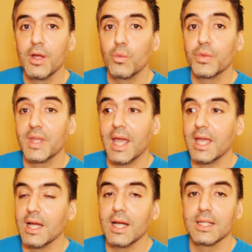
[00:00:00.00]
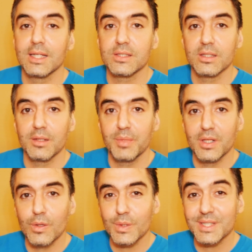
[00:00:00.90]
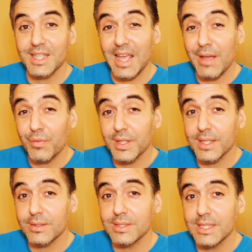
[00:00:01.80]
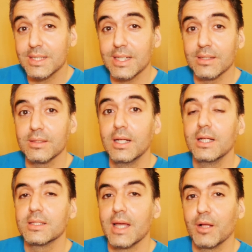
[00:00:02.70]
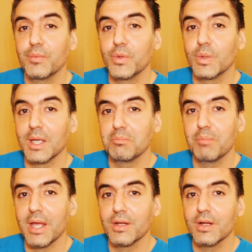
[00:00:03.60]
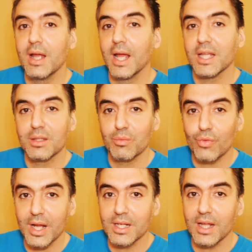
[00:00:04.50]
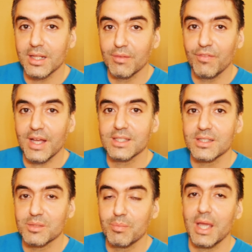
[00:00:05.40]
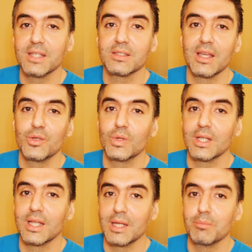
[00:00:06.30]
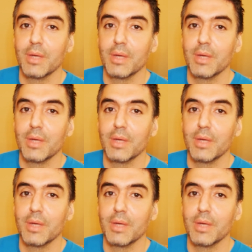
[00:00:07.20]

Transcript: with the A I that's going to be noticing every little detail to help you get better at the right and the fastest pace that you can get